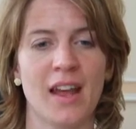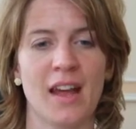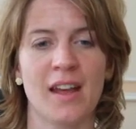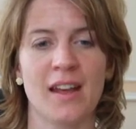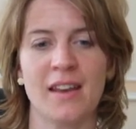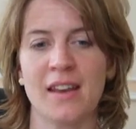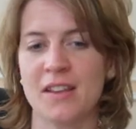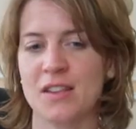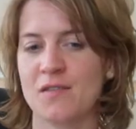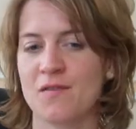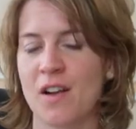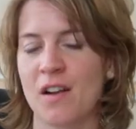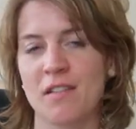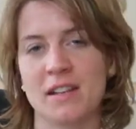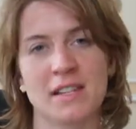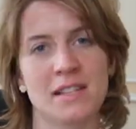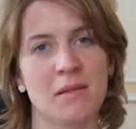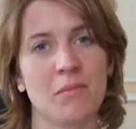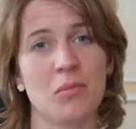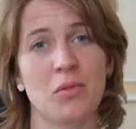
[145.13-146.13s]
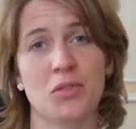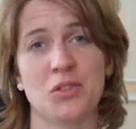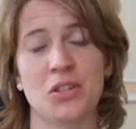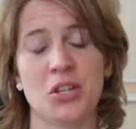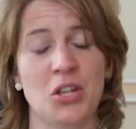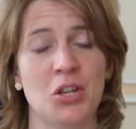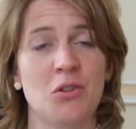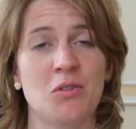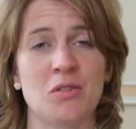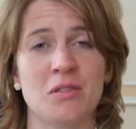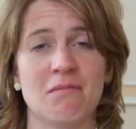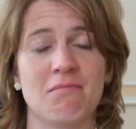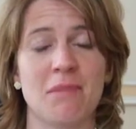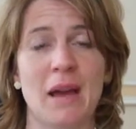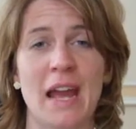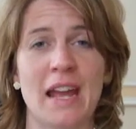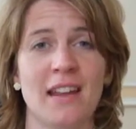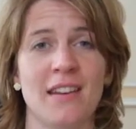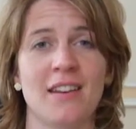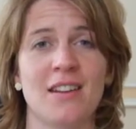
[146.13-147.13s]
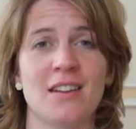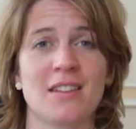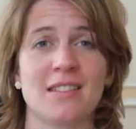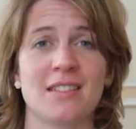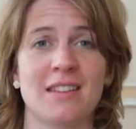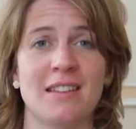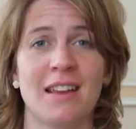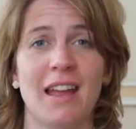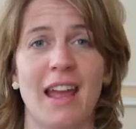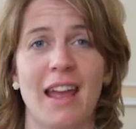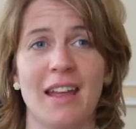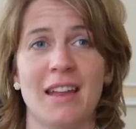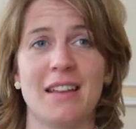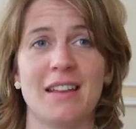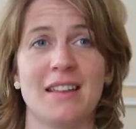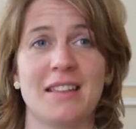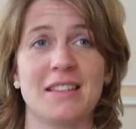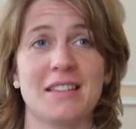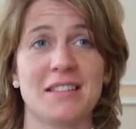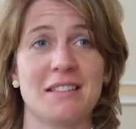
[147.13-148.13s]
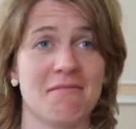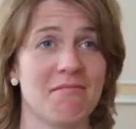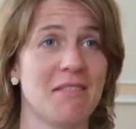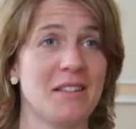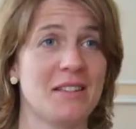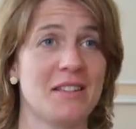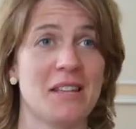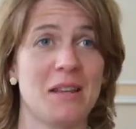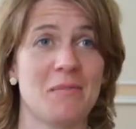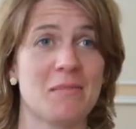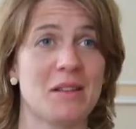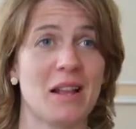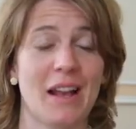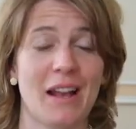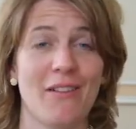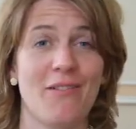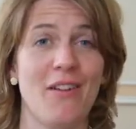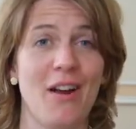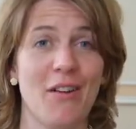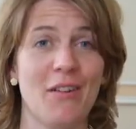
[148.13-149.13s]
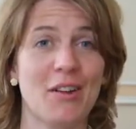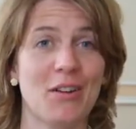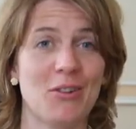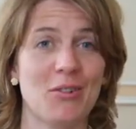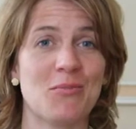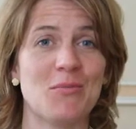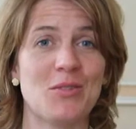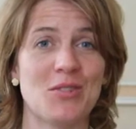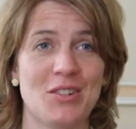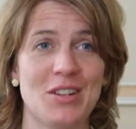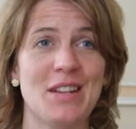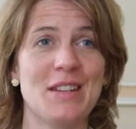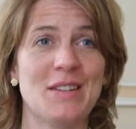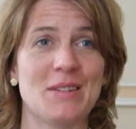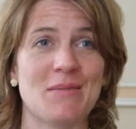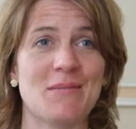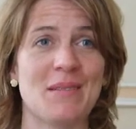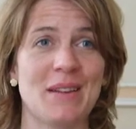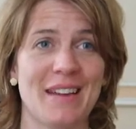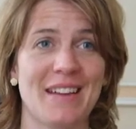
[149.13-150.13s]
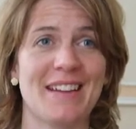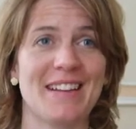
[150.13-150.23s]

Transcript: And it's very simple to use and painless, and it seems like a very good machine to me.